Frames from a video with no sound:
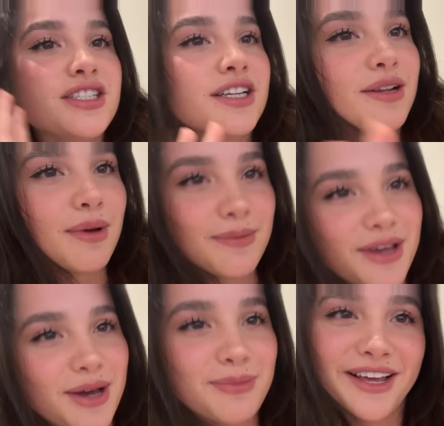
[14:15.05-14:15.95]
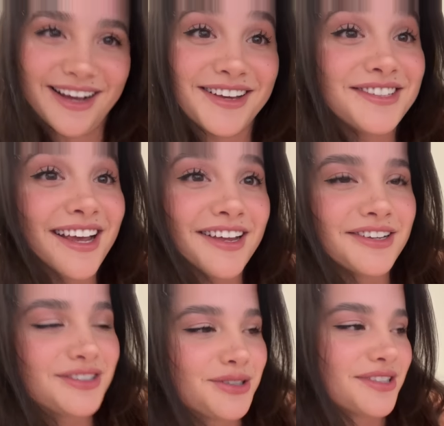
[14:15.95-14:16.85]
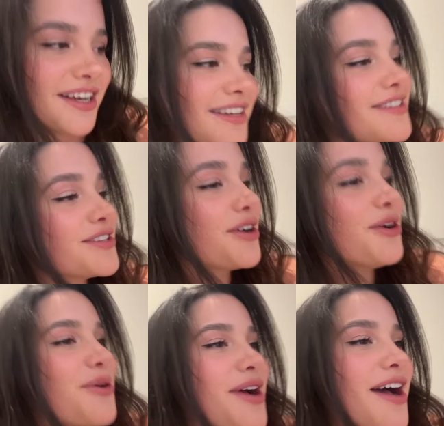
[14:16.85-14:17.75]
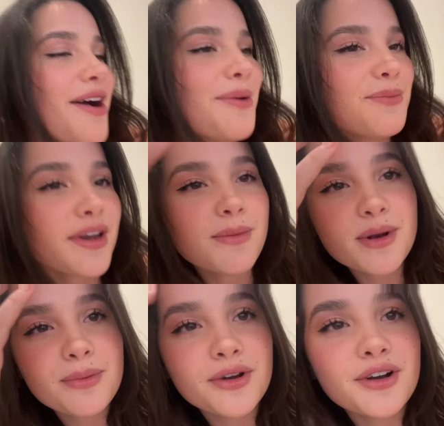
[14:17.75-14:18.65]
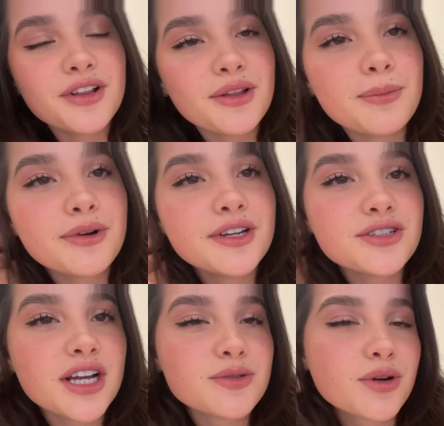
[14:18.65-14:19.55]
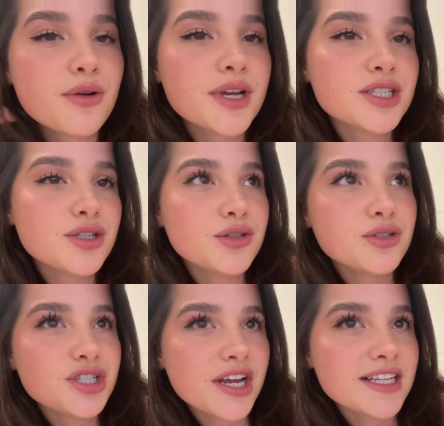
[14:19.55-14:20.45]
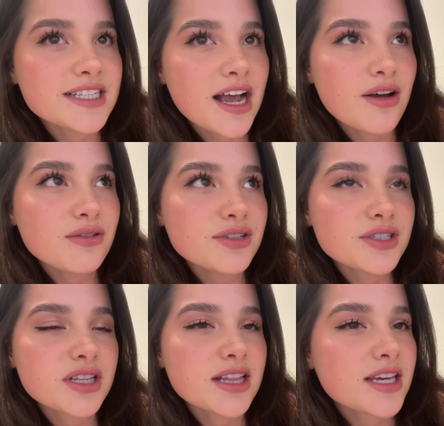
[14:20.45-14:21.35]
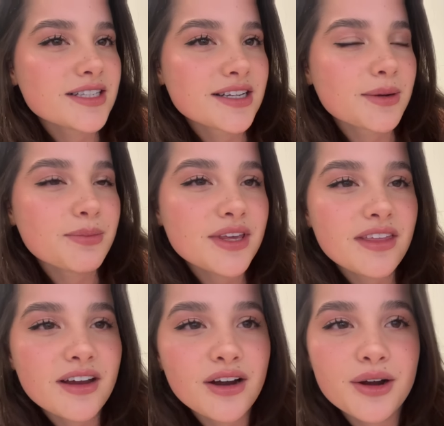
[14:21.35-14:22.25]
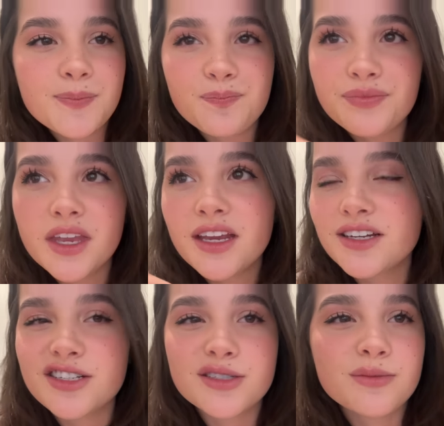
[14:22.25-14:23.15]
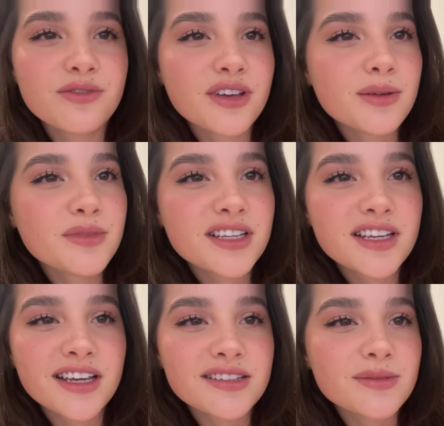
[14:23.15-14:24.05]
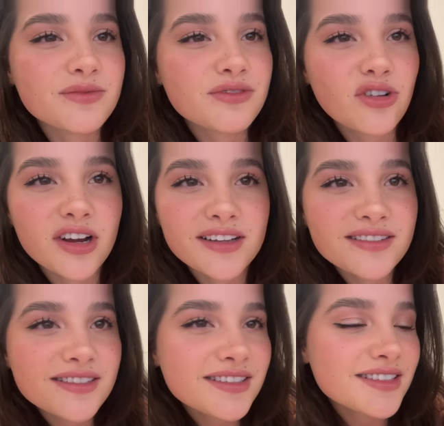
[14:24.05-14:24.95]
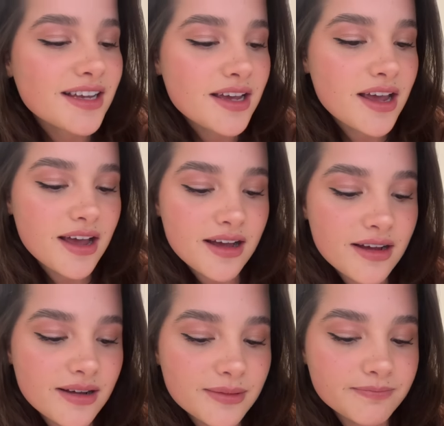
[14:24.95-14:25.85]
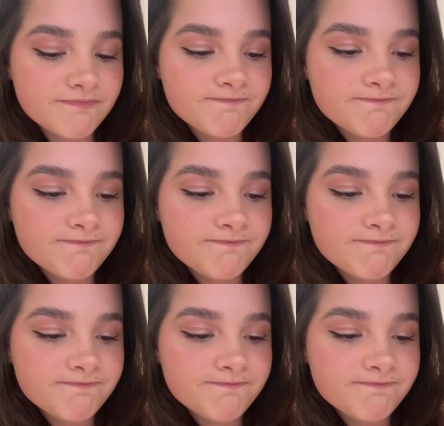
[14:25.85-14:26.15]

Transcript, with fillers: did my makeup like I said two seconds ago, um, but I'm gonna put on a little pretty dress. We're going to Jane's house. Lily is gonna be there just some family and some friends. Um,